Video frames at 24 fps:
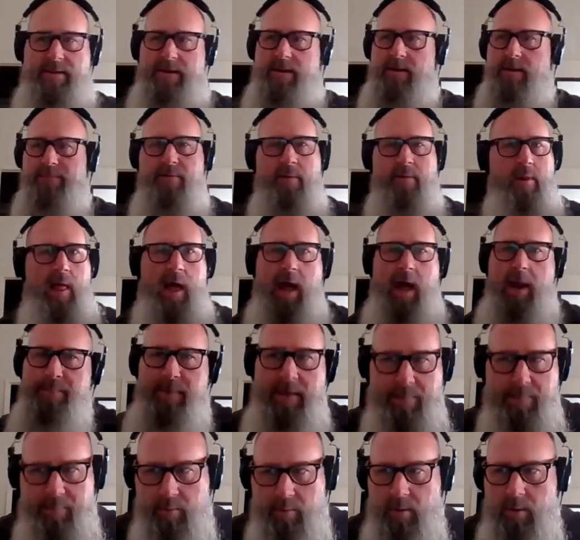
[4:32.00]
for a lot of
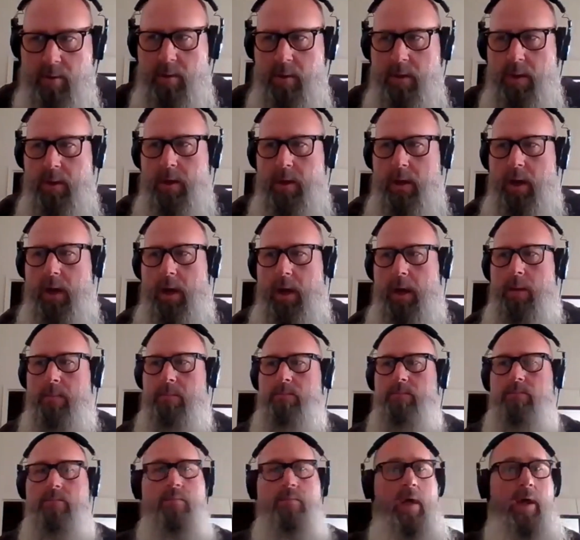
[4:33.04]
people. A
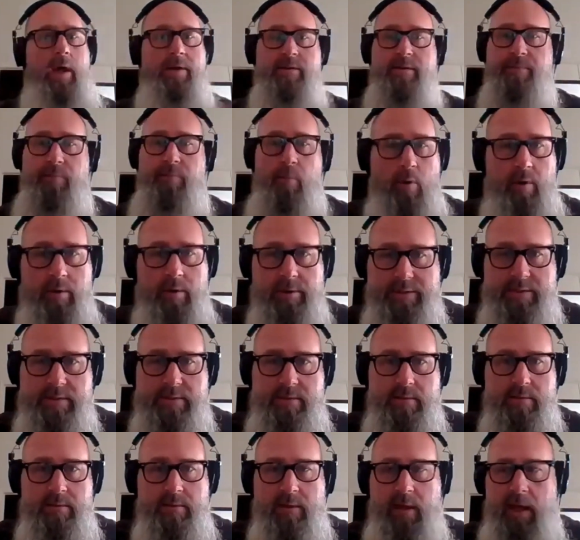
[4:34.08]
lot of
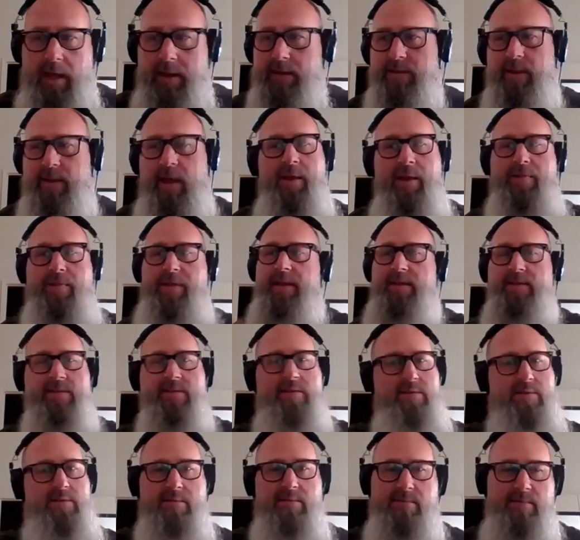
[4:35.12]
divorce, a lot of
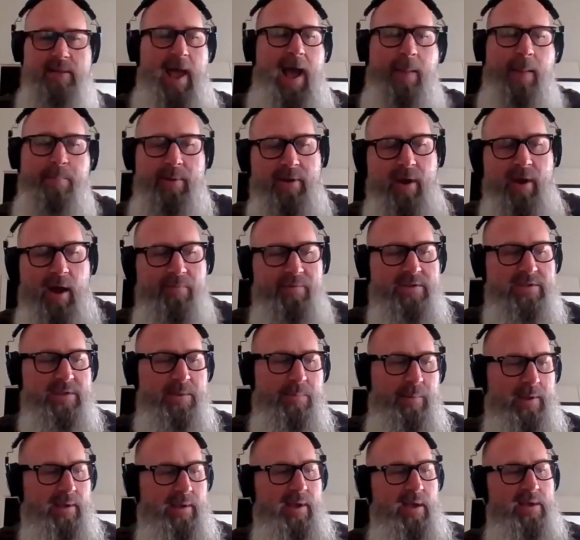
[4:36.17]
things happened obviously
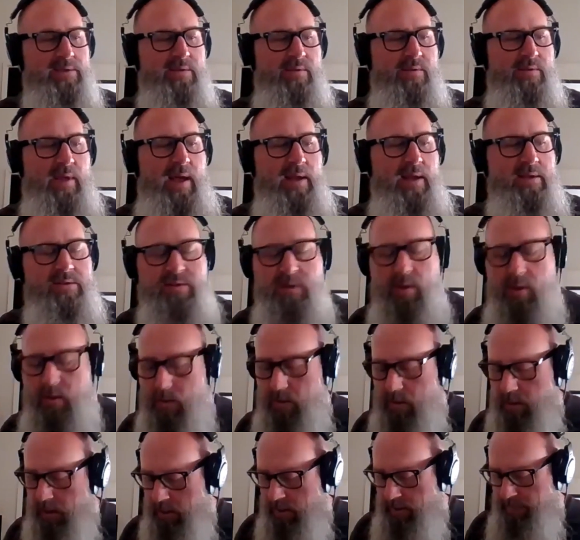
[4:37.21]
because of that.
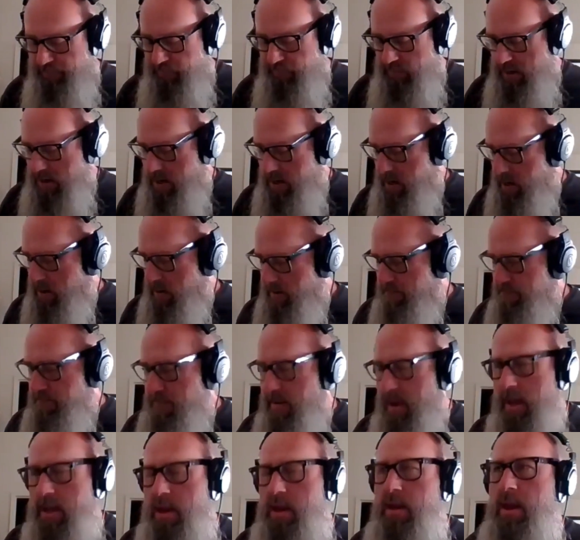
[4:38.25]
So
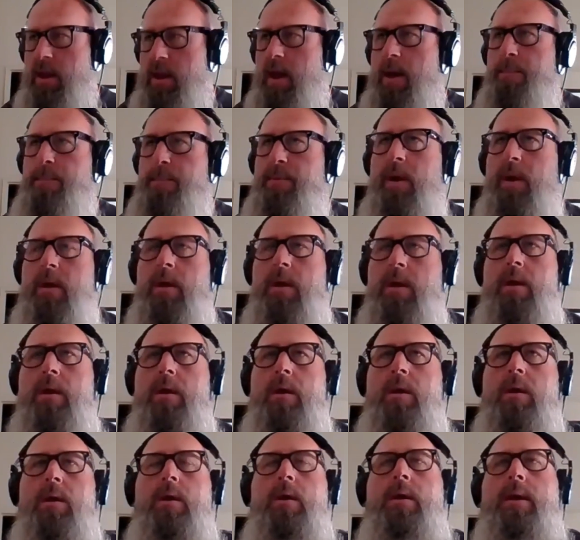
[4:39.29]
ended up
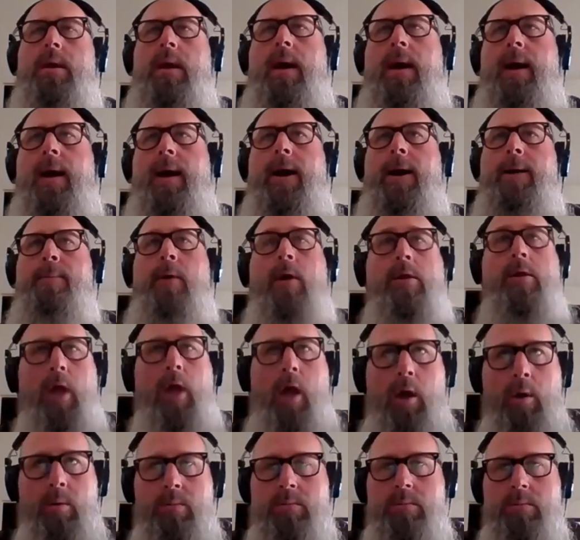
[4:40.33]

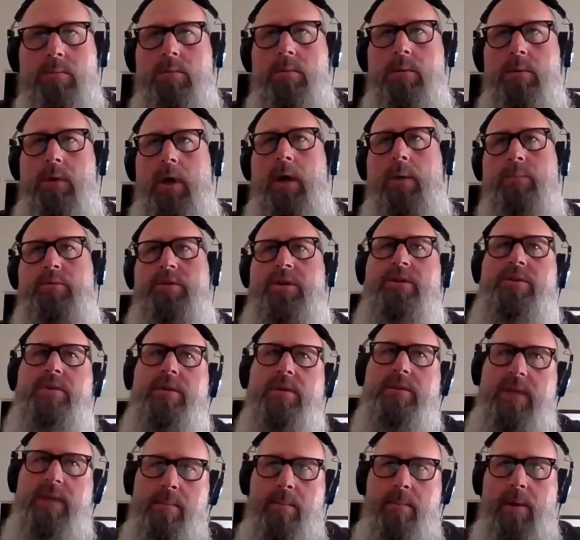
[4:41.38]
alone. She
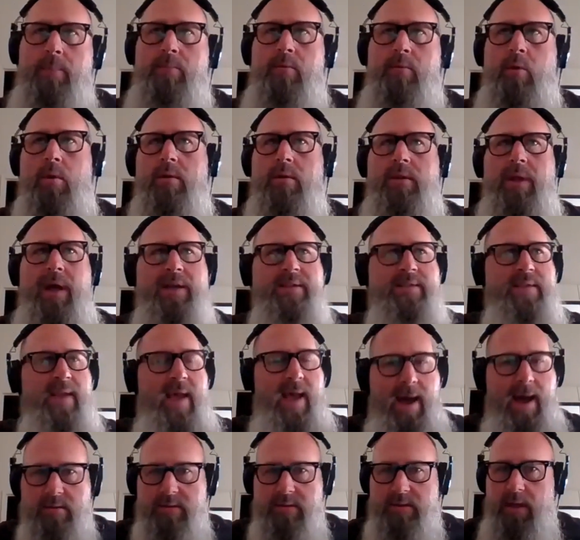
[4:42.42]
took them up north, lost the
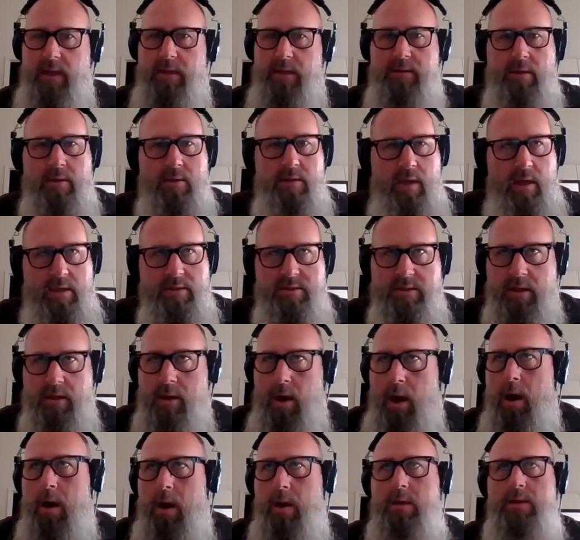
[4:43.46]
house, lost the
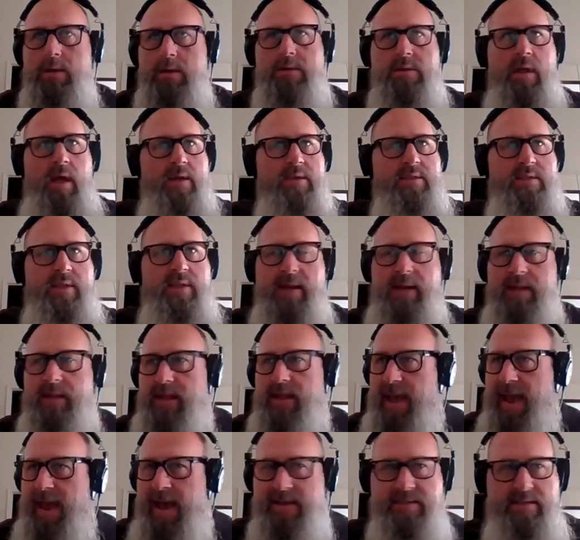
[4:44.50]
cars, lost any of
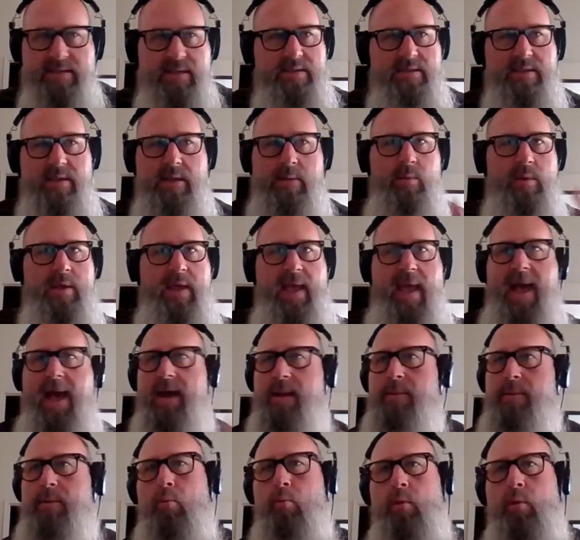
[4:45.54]
the assets that we had.
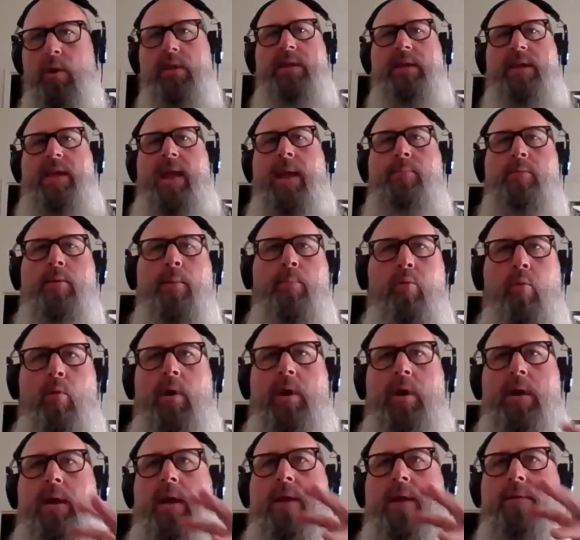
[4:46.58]
I mean, really came to a
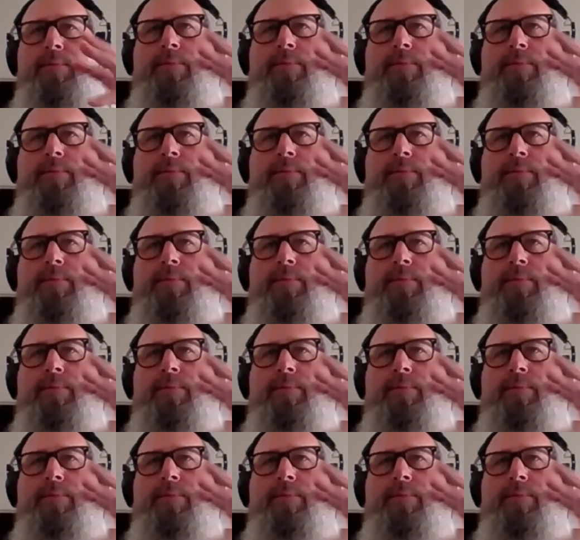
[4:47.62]
point at